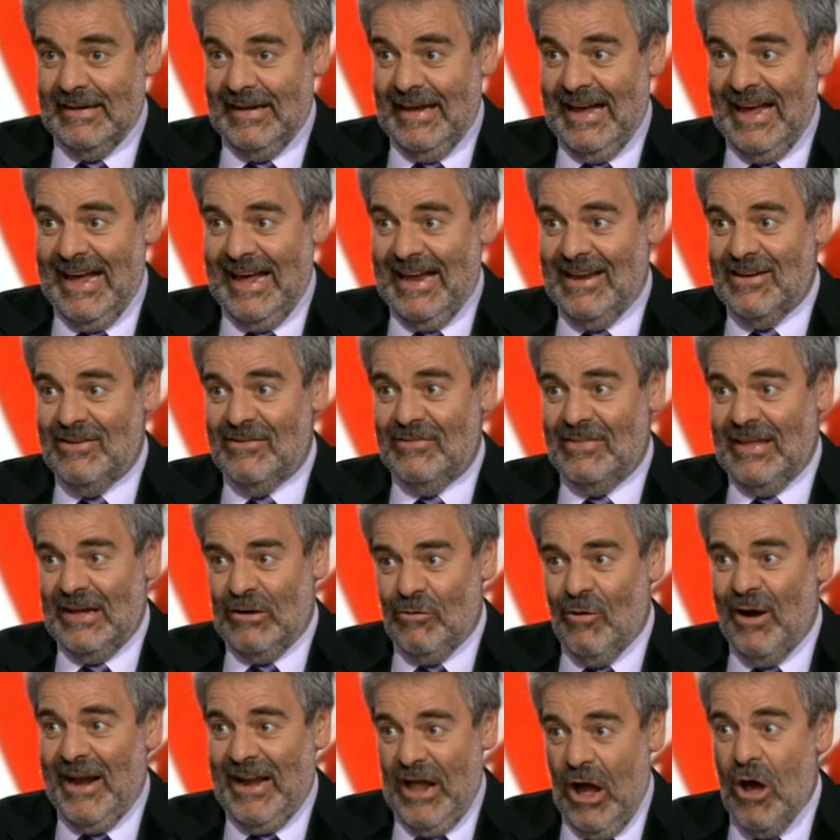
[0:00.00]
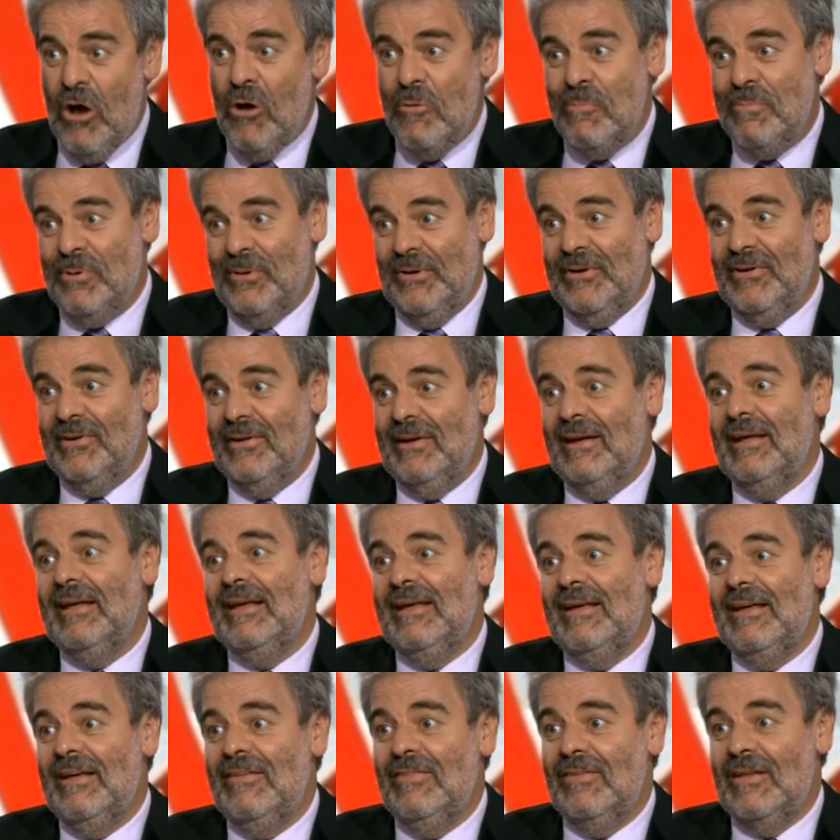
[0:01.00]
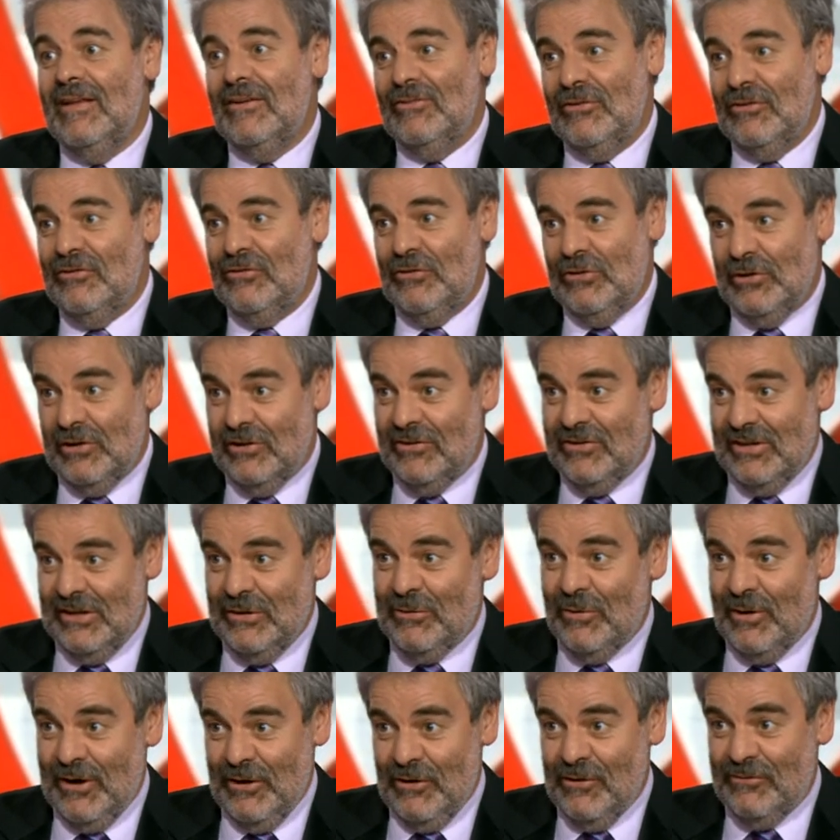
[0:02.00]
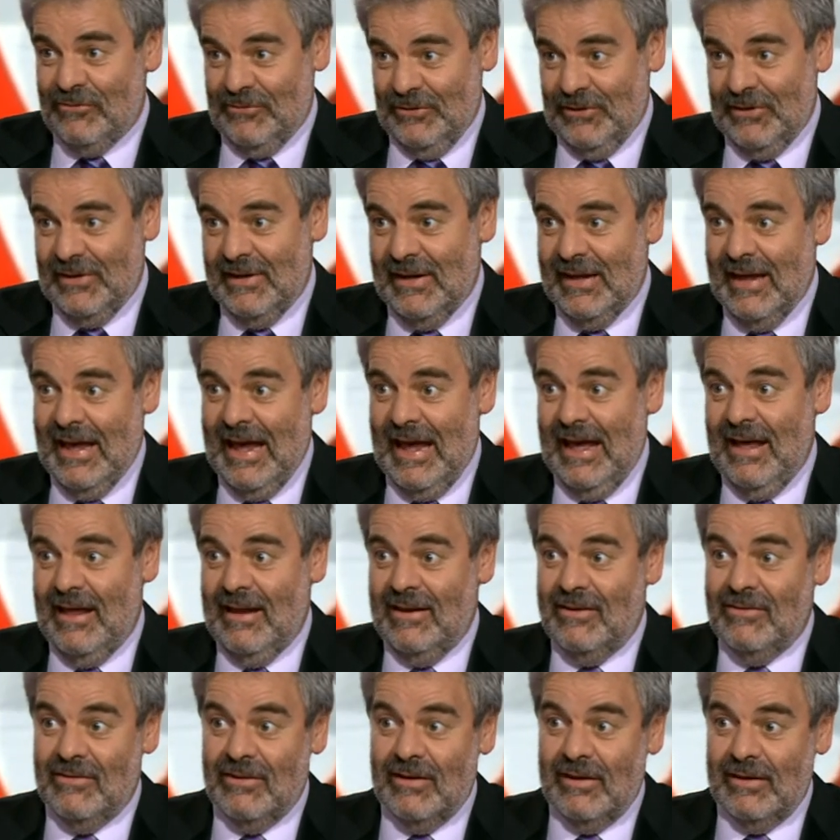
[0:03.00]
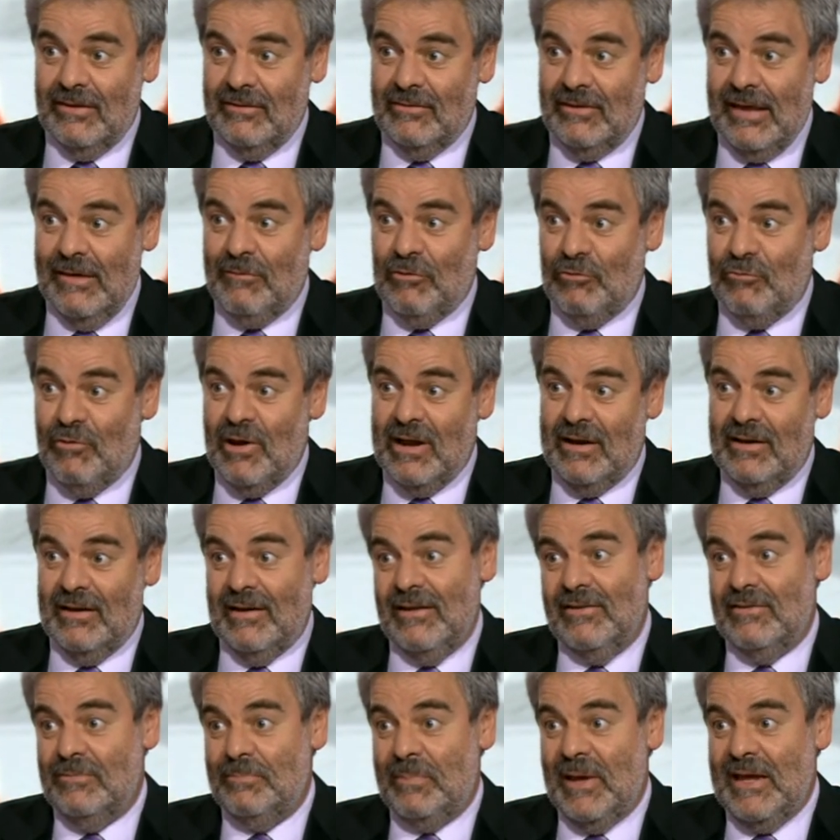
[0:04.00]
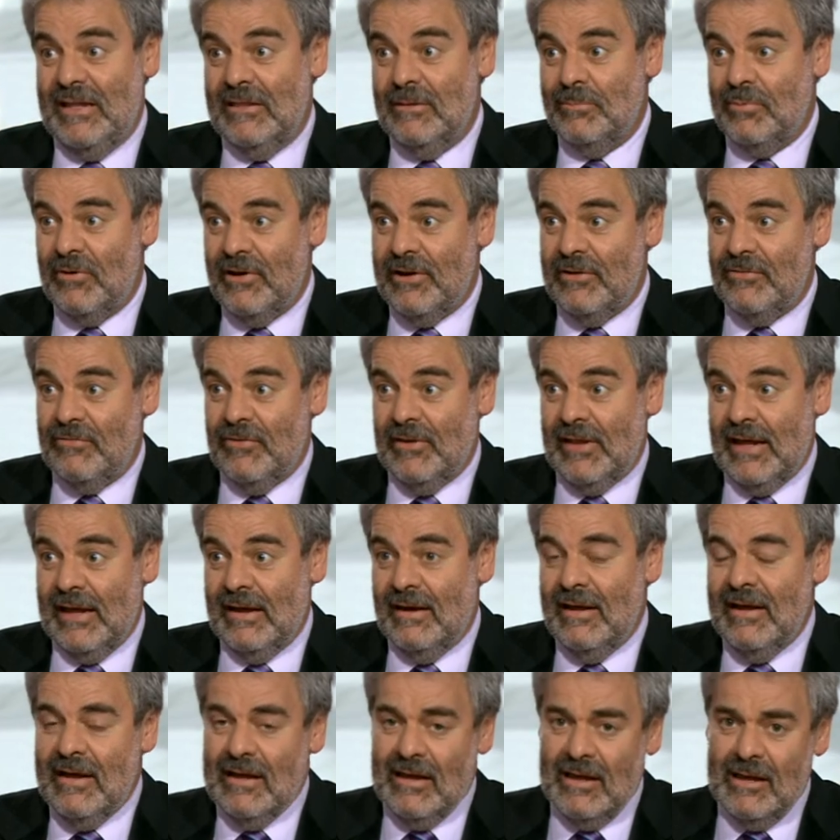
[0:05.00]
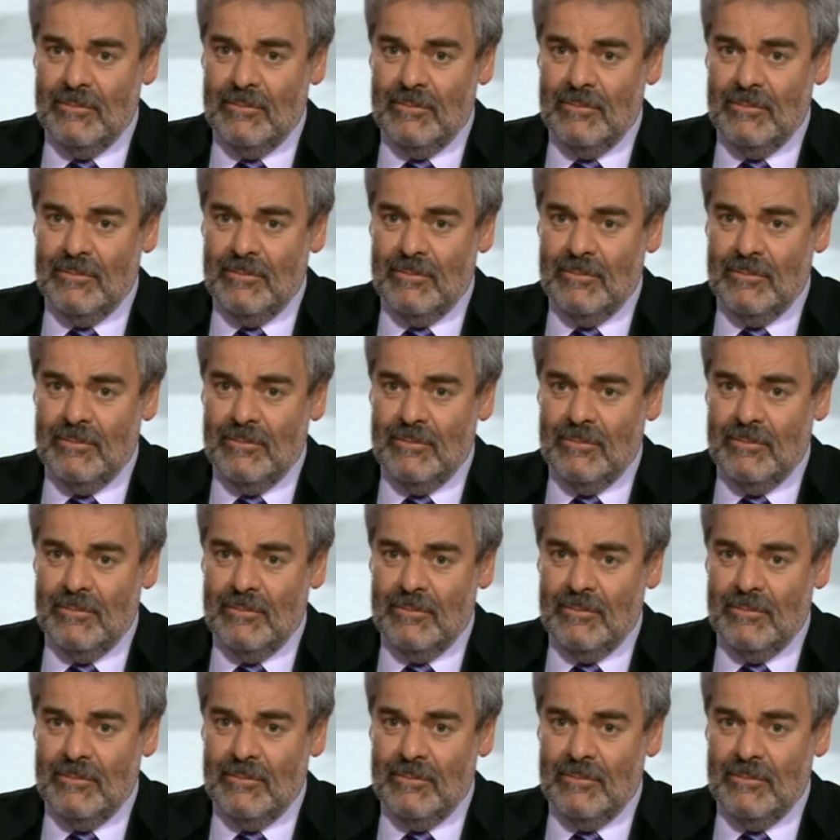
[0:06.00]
and they're quite open in their disunity quite often, and Kevin Rudd has paid the price for that.